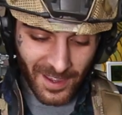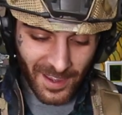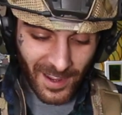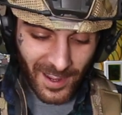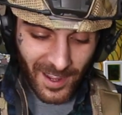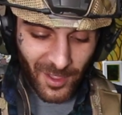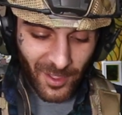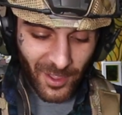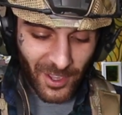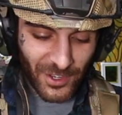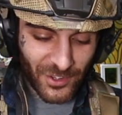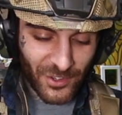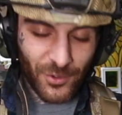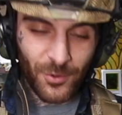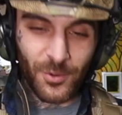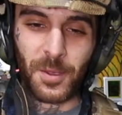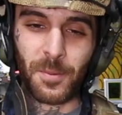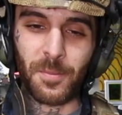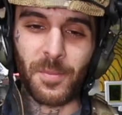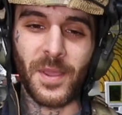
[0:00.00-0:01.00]
I like
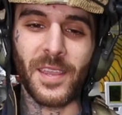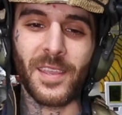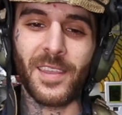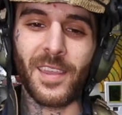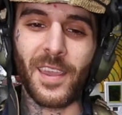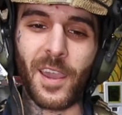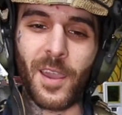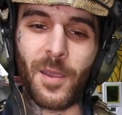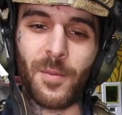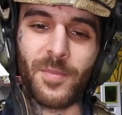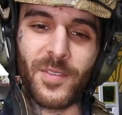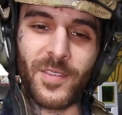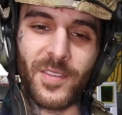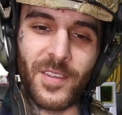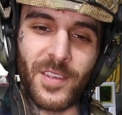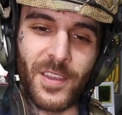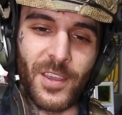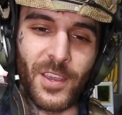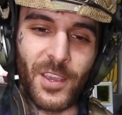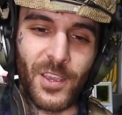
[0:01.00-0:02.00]
shooting mid caps.
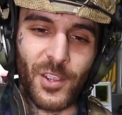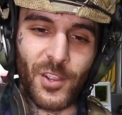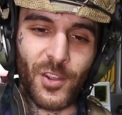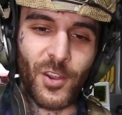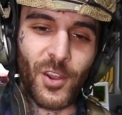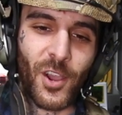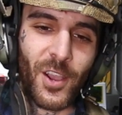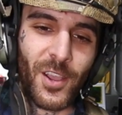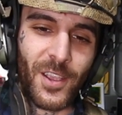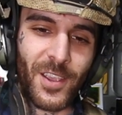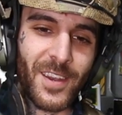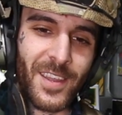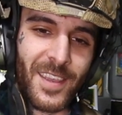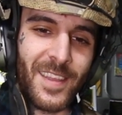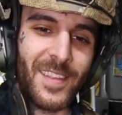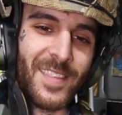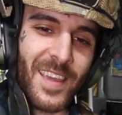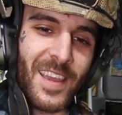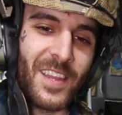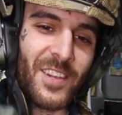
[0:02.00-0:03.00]
You're not gonna
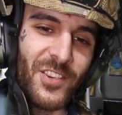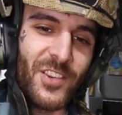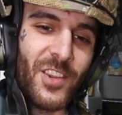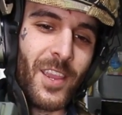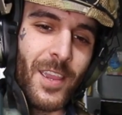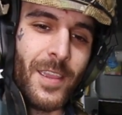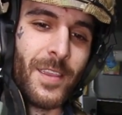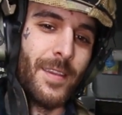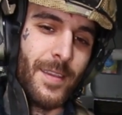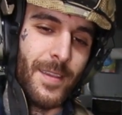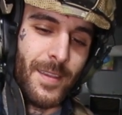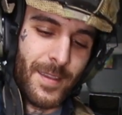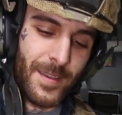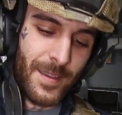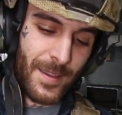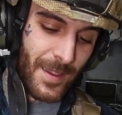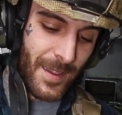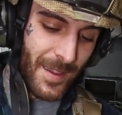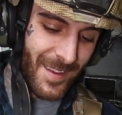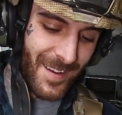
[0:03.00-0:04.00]
get that shape,
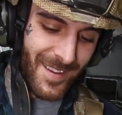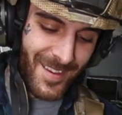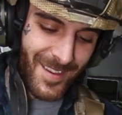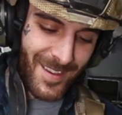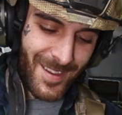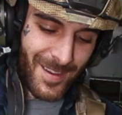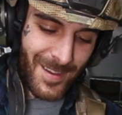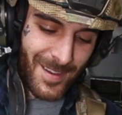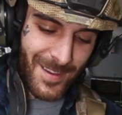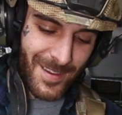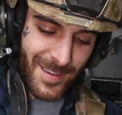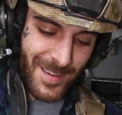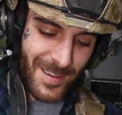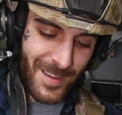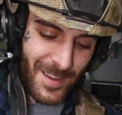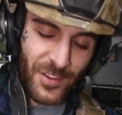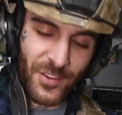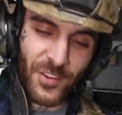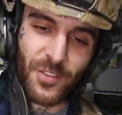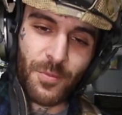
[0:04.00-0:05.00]
and
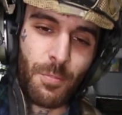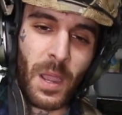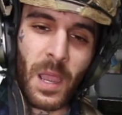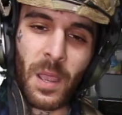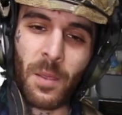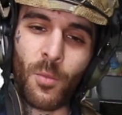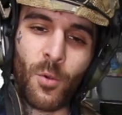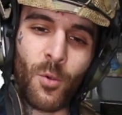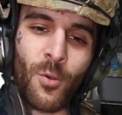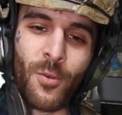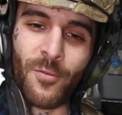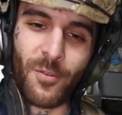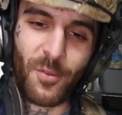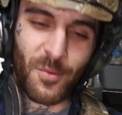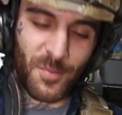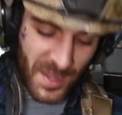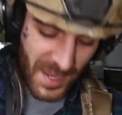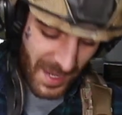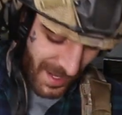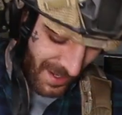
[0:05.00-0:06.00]
just buy more of them,
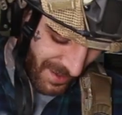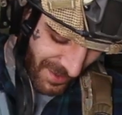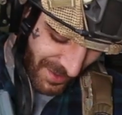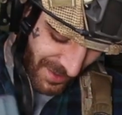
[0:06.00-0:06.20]
man.